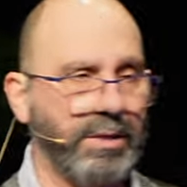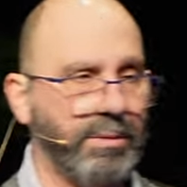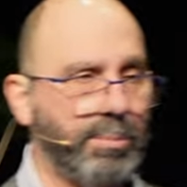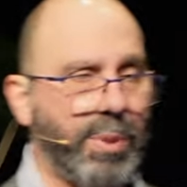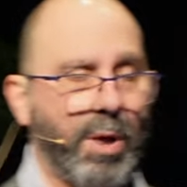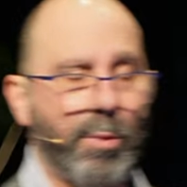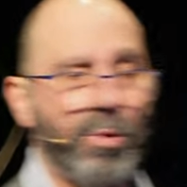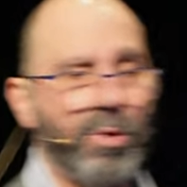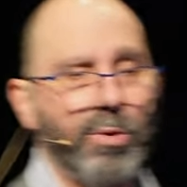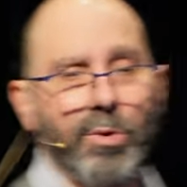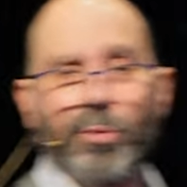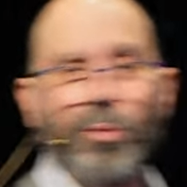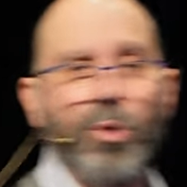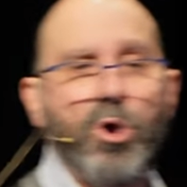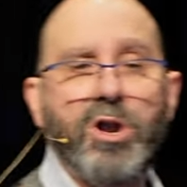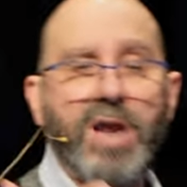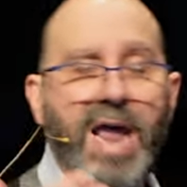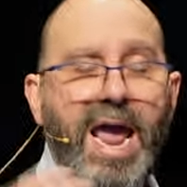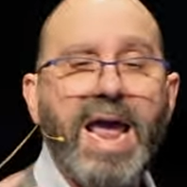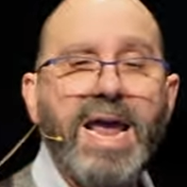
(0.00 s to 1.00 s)
But we
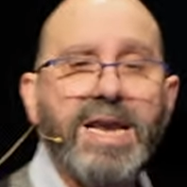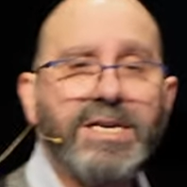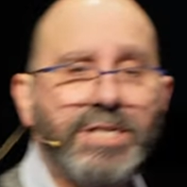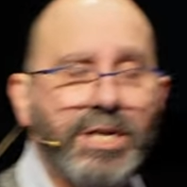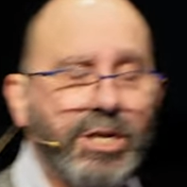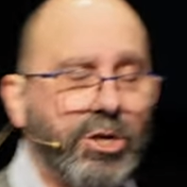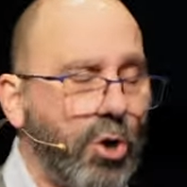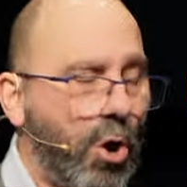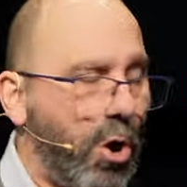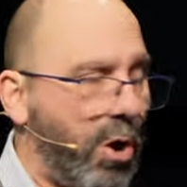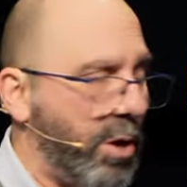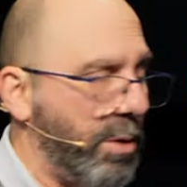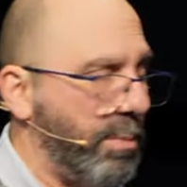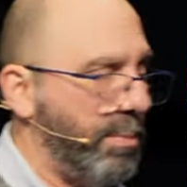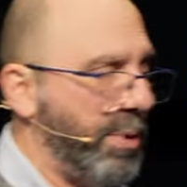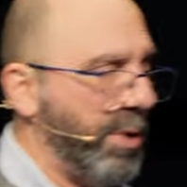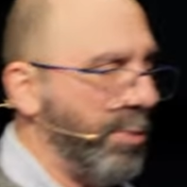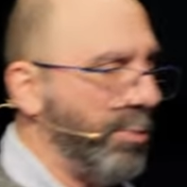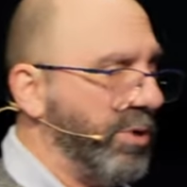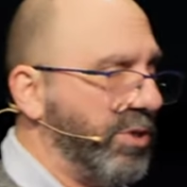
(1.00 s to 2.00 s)
weren't anti-God,
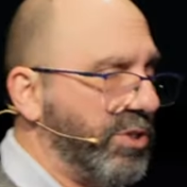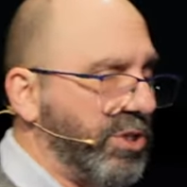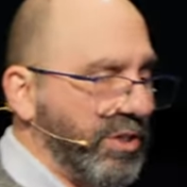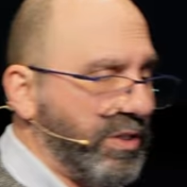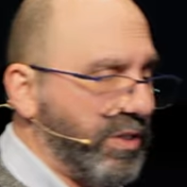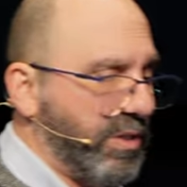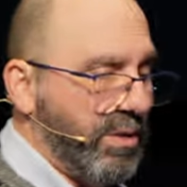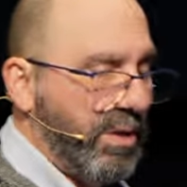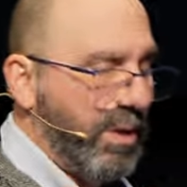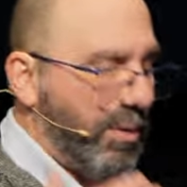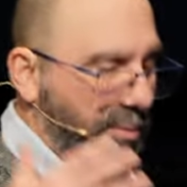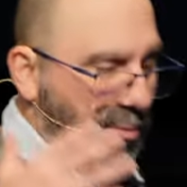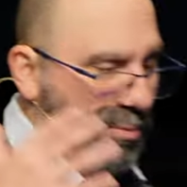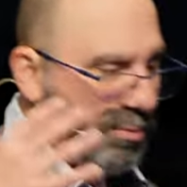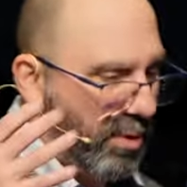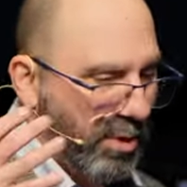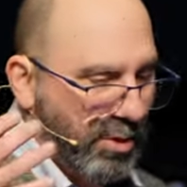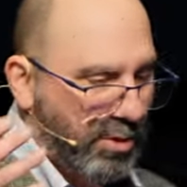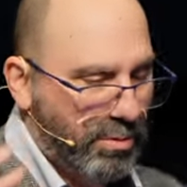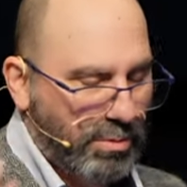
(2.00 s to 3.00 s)
but we
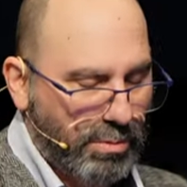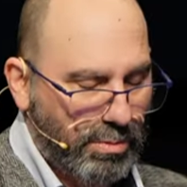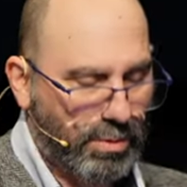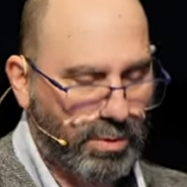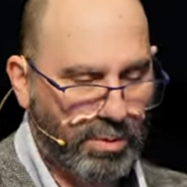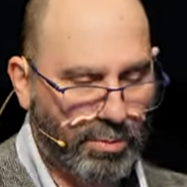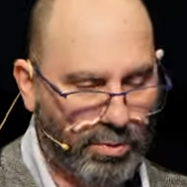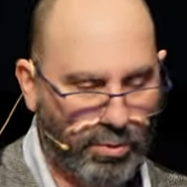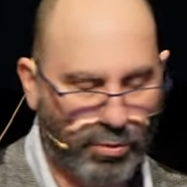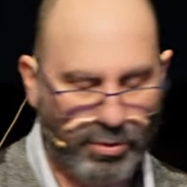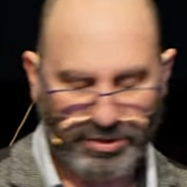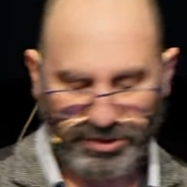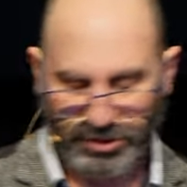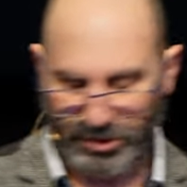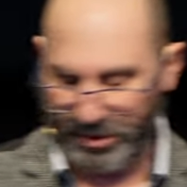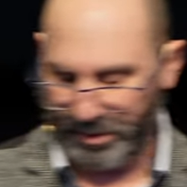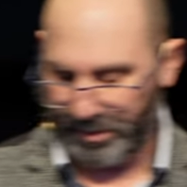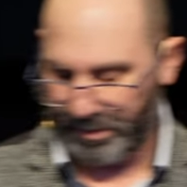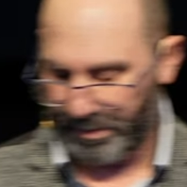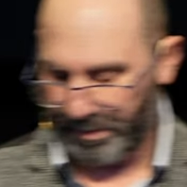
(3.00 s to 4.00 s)
weren't
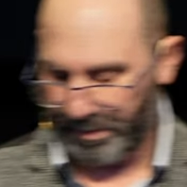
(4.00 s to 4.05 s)
Christian.